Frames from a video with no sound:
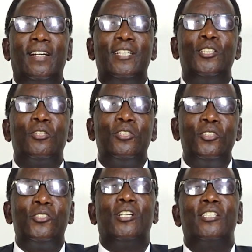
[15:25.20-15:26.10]

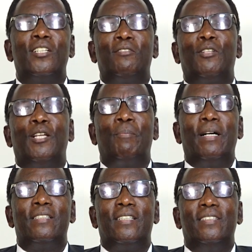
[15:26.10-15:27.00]
introduce yourself to the
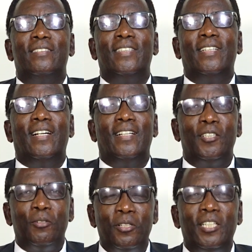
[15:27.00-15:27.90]
pastor, and
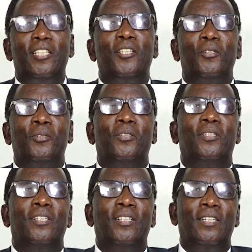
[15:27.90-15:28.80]
he will lead you
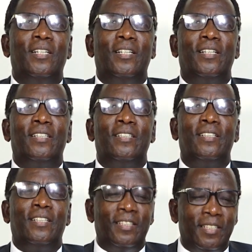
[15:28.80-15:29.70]

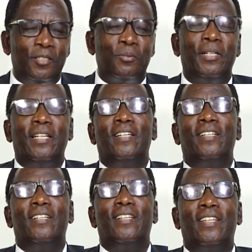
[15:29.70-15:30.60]
in this way.
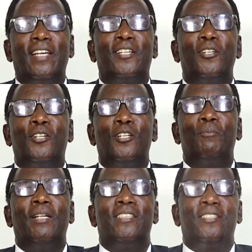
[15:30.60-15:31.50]
Thank you.
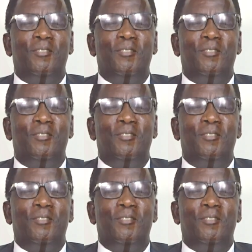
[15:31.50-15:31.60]
God bless